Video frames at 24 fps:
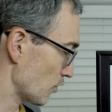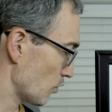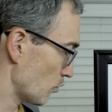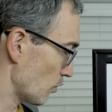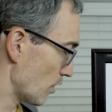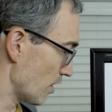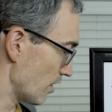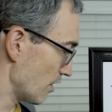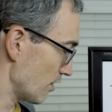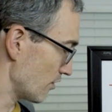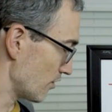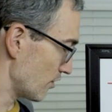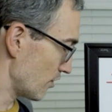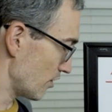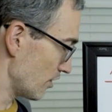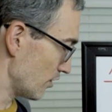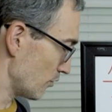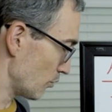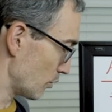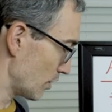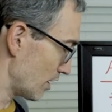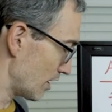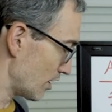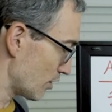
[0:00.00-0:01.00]
where
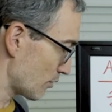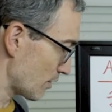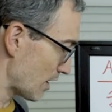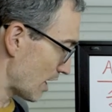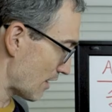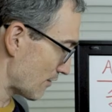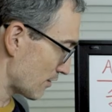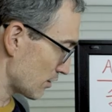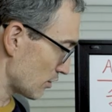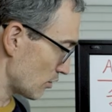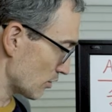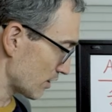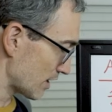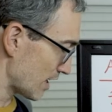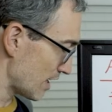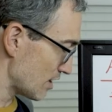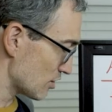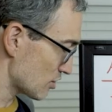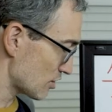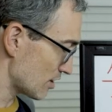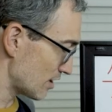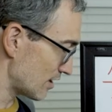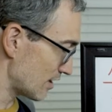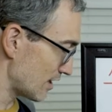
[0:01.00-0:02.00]
here we have a
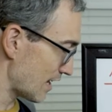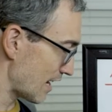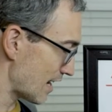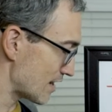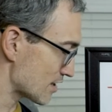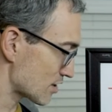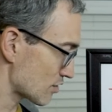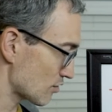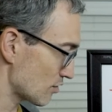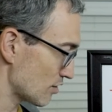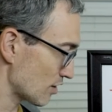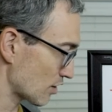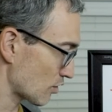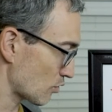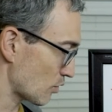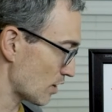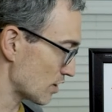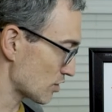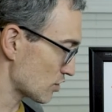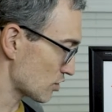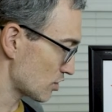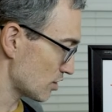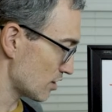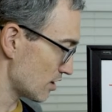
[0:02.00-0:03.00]
location answering the
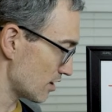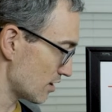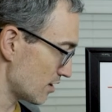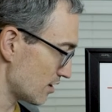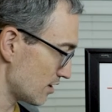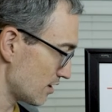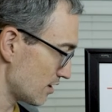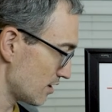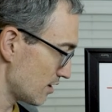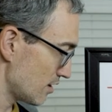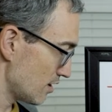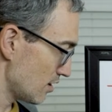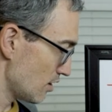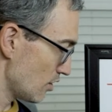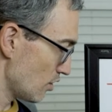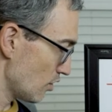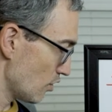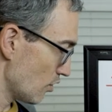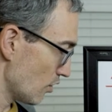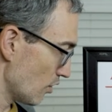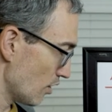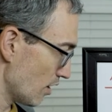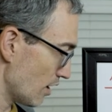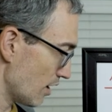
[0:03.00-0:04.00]
question,
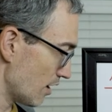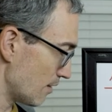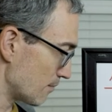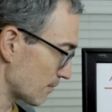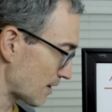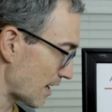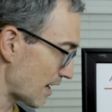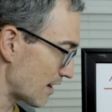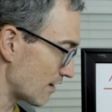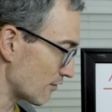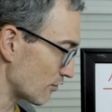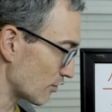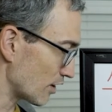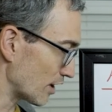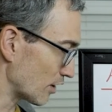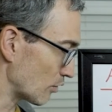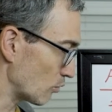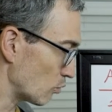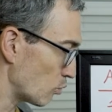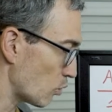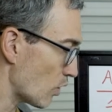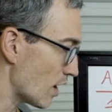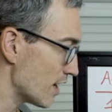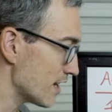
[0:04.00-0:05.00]
kind of like
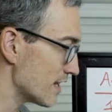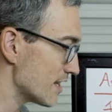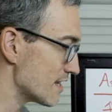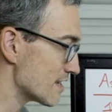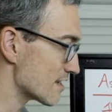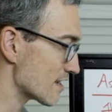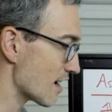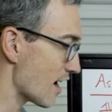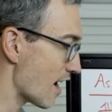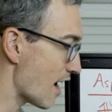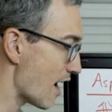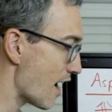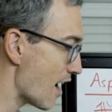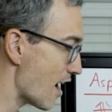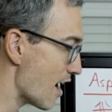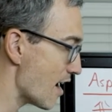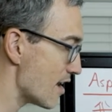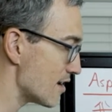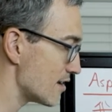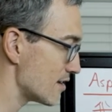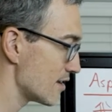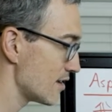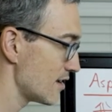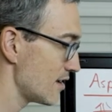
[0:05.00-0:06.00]
what is
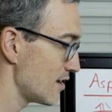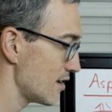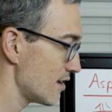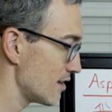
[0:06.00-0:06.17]
on